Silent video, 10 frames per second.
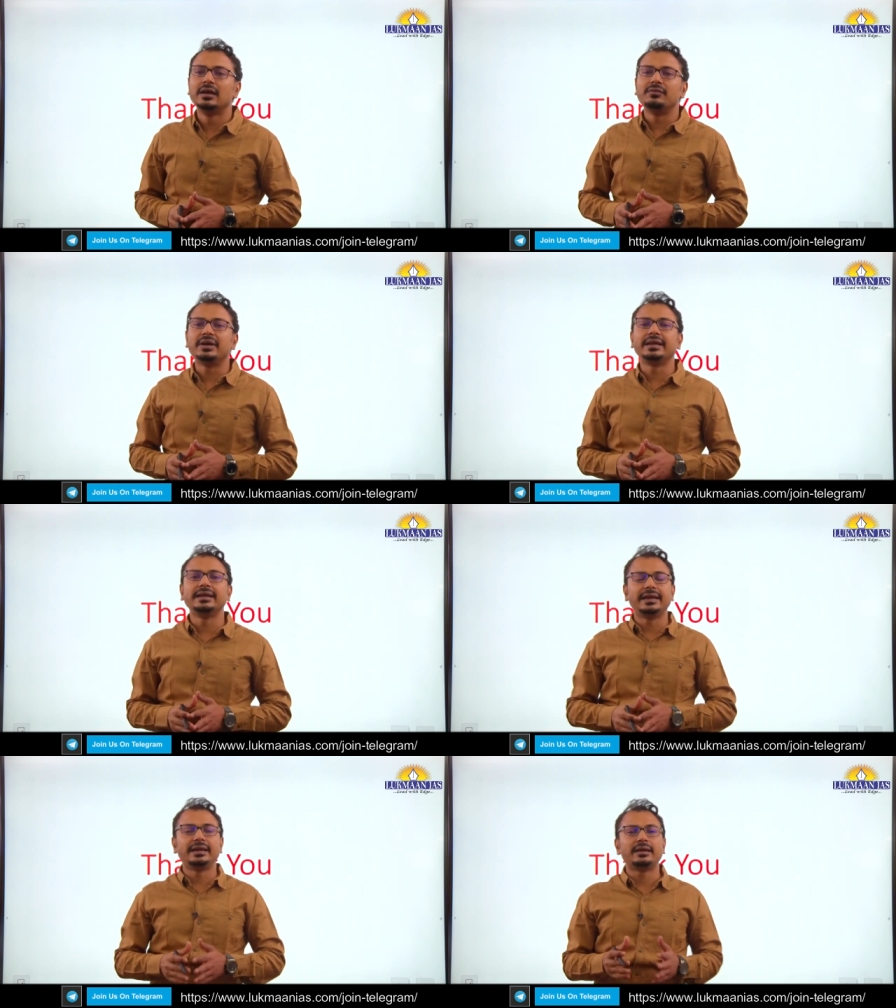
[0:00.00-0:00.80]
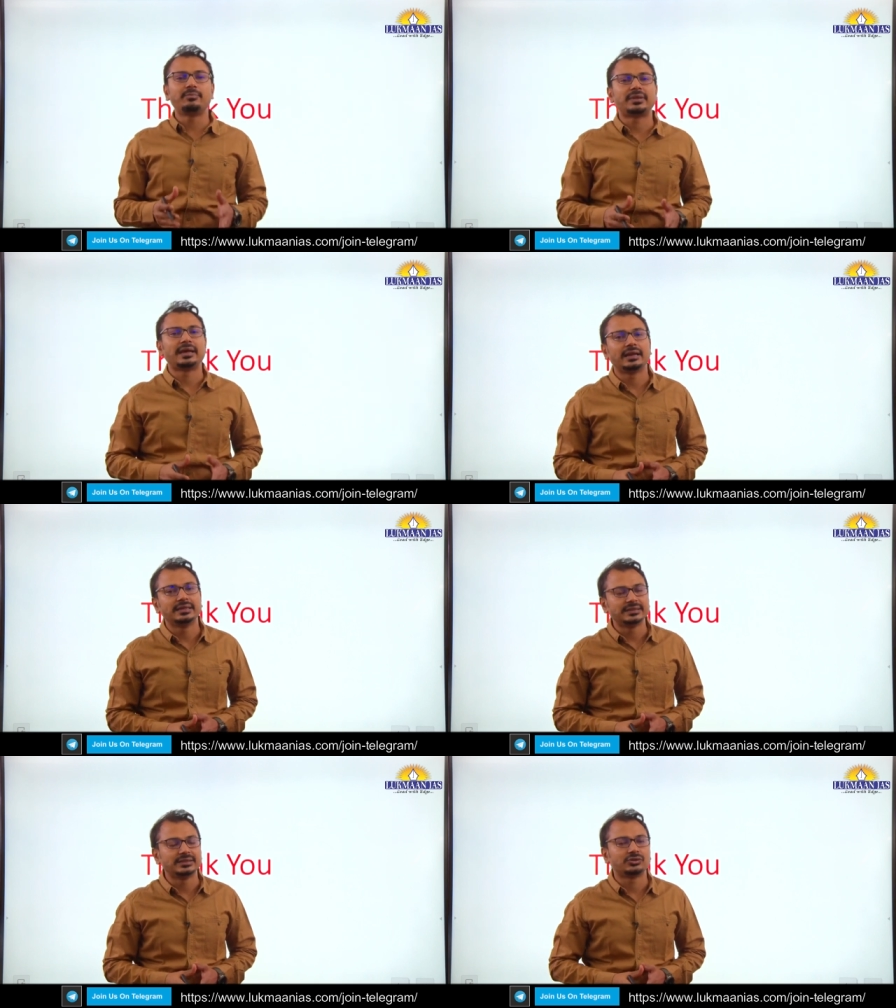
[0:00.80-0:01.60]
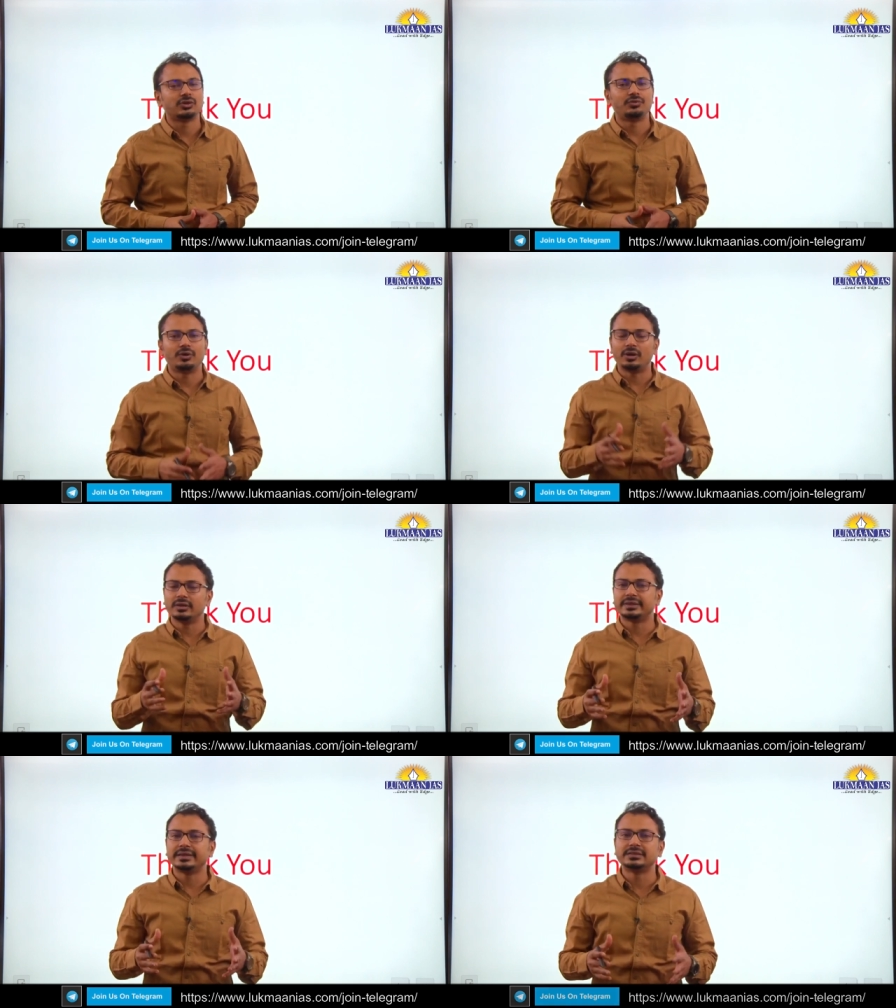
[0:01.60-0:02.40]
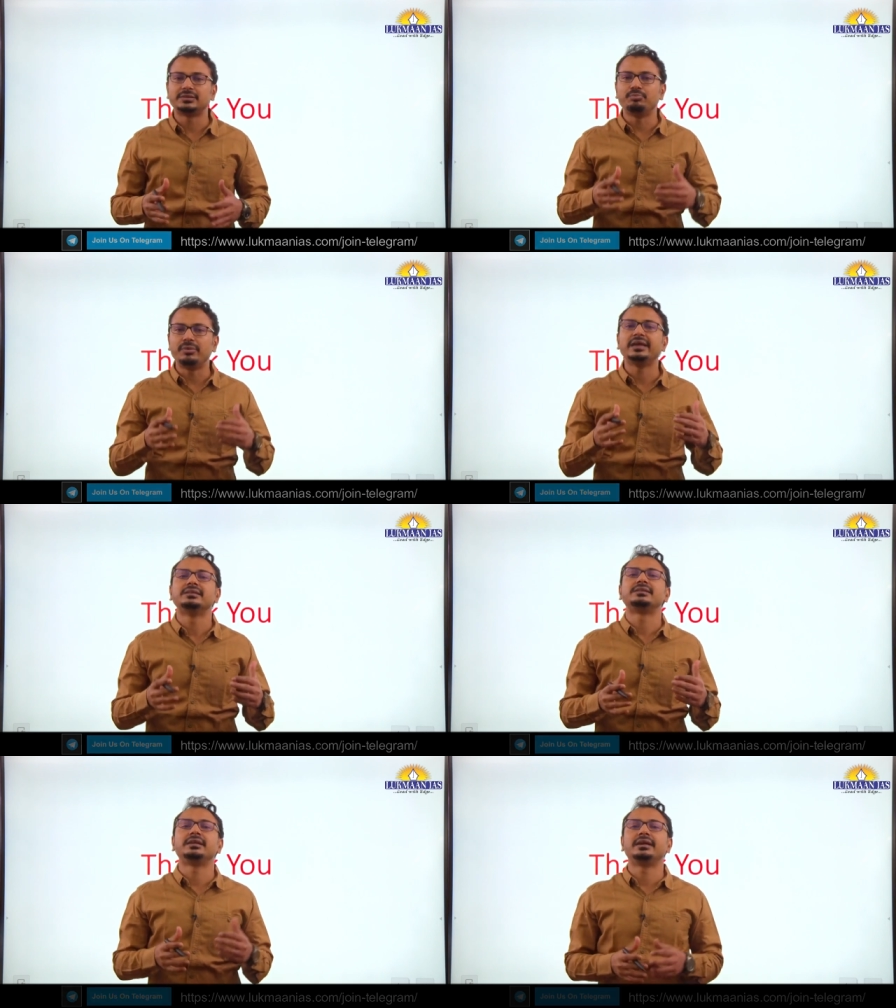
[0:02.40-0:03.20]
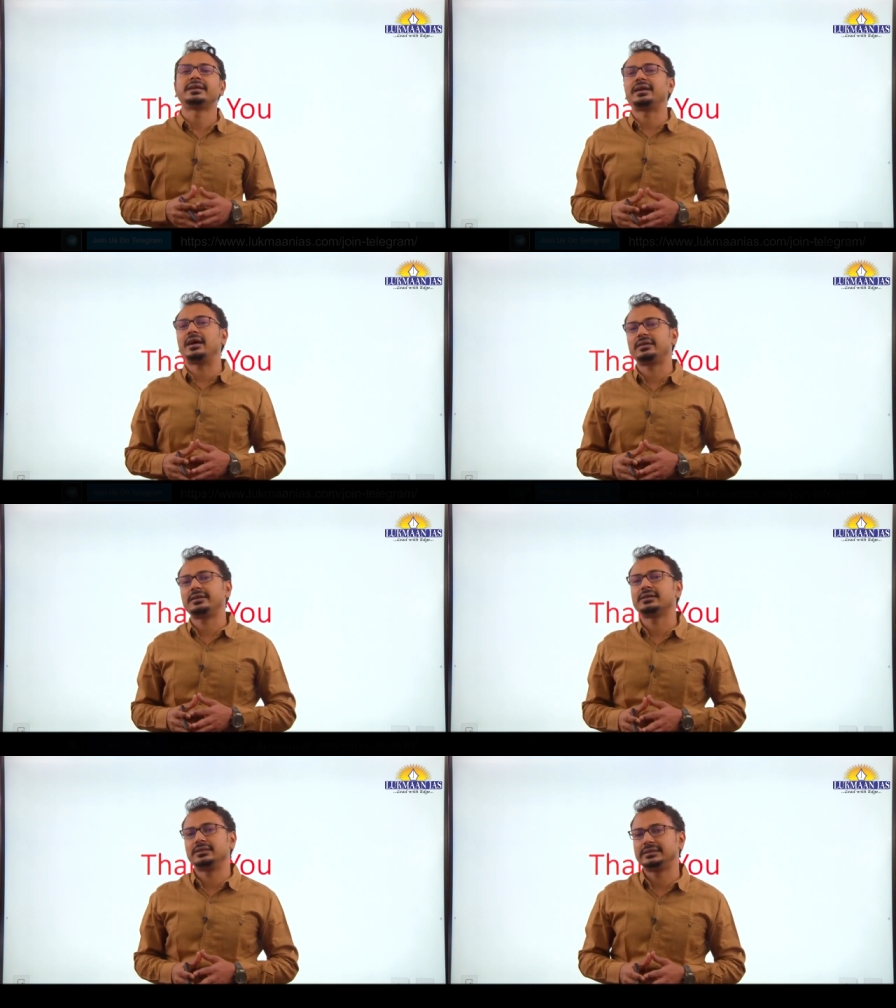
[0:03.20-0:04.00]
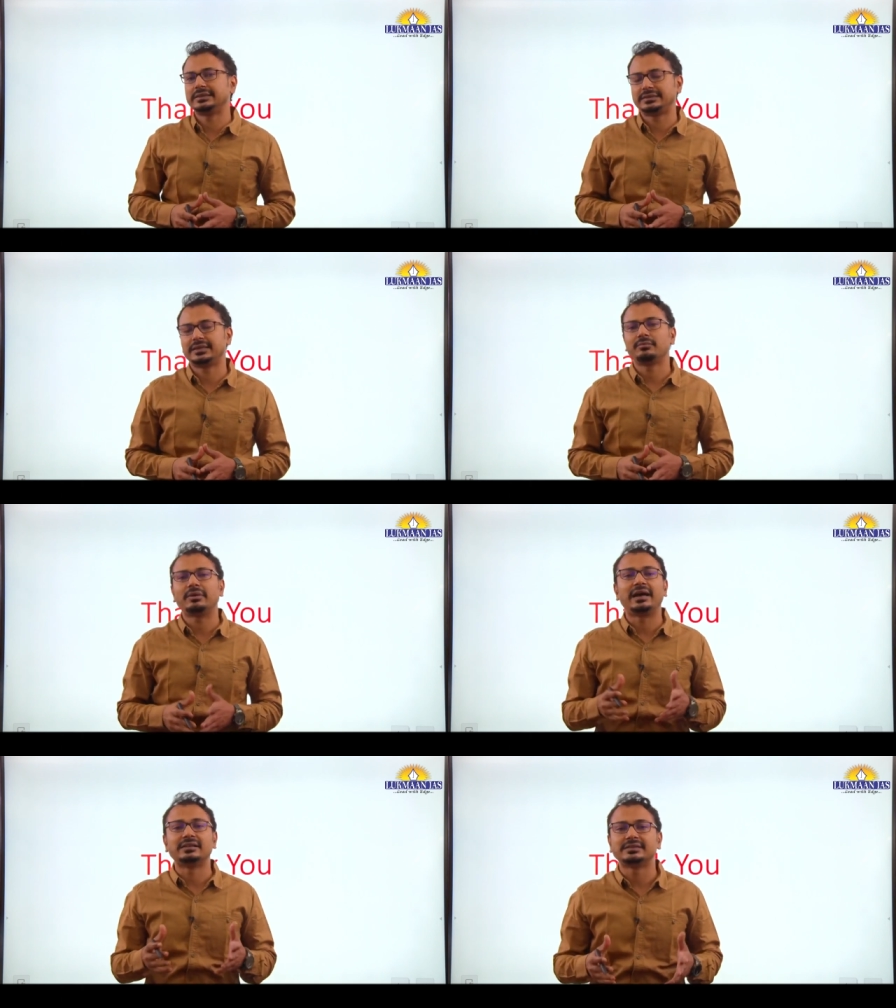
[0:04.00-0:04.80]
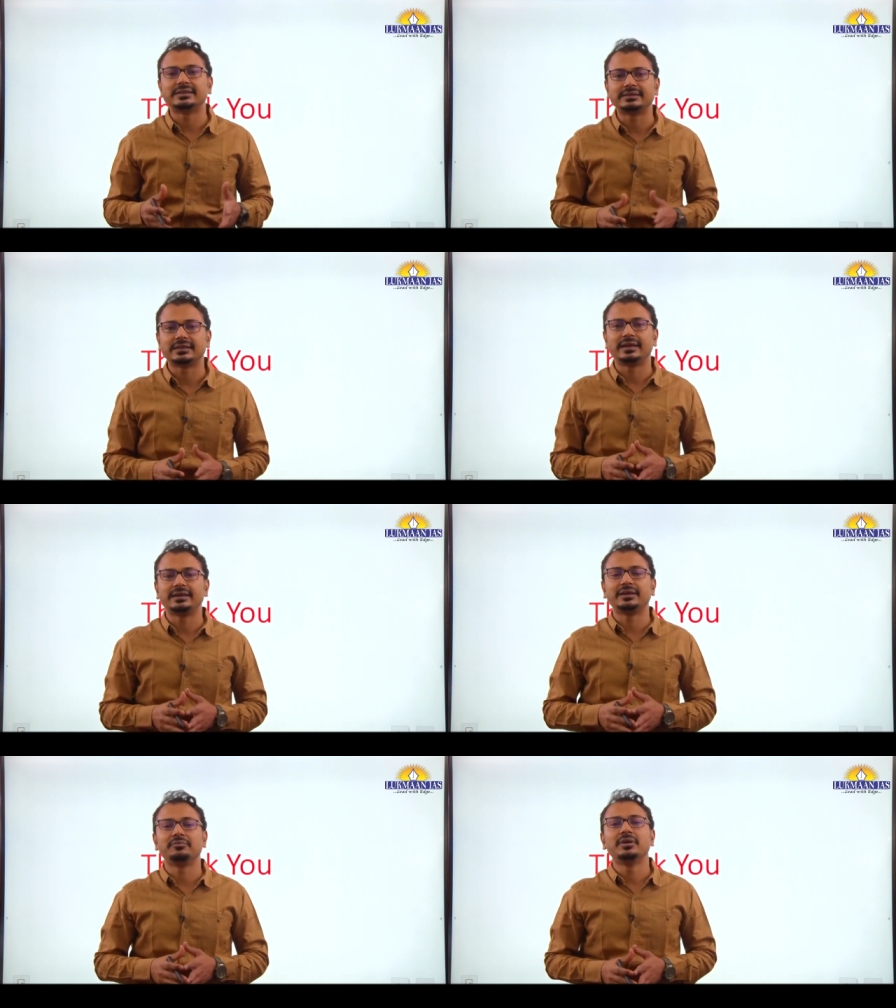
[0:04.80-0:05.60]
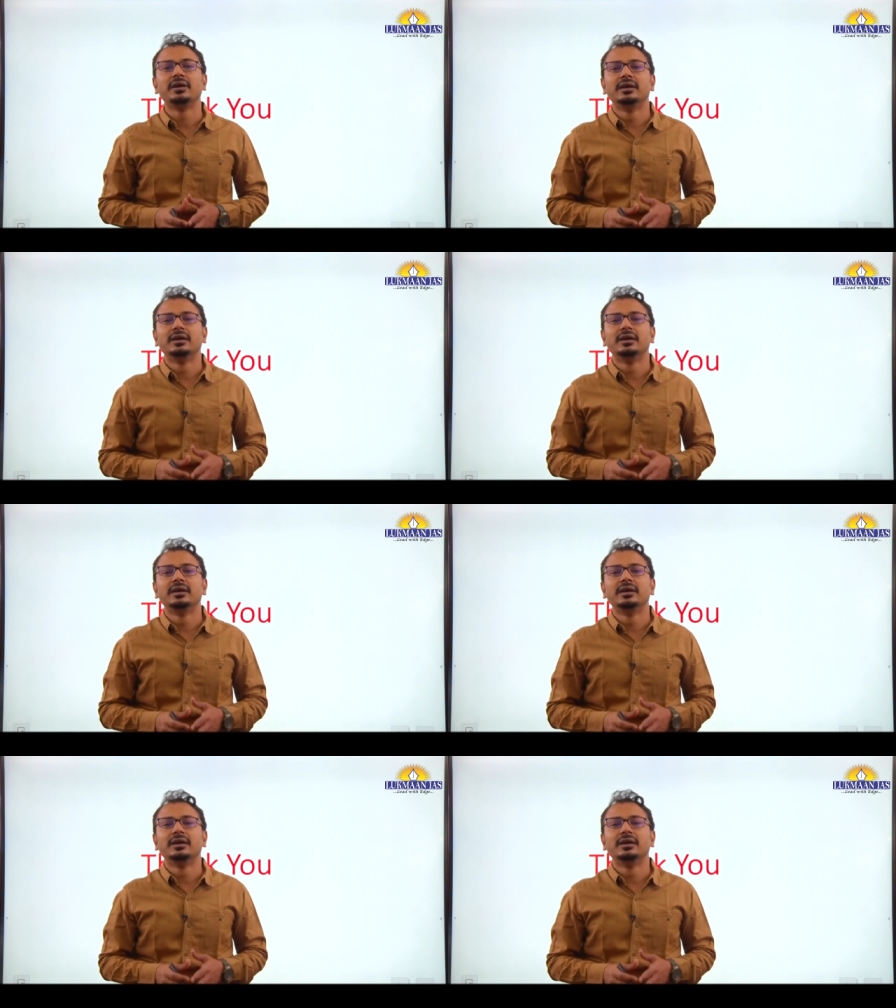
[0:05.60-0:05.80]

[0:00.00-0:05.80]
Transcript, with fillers: wherein in-depth analysis of all these mains related articles is done by Ansari sir and team.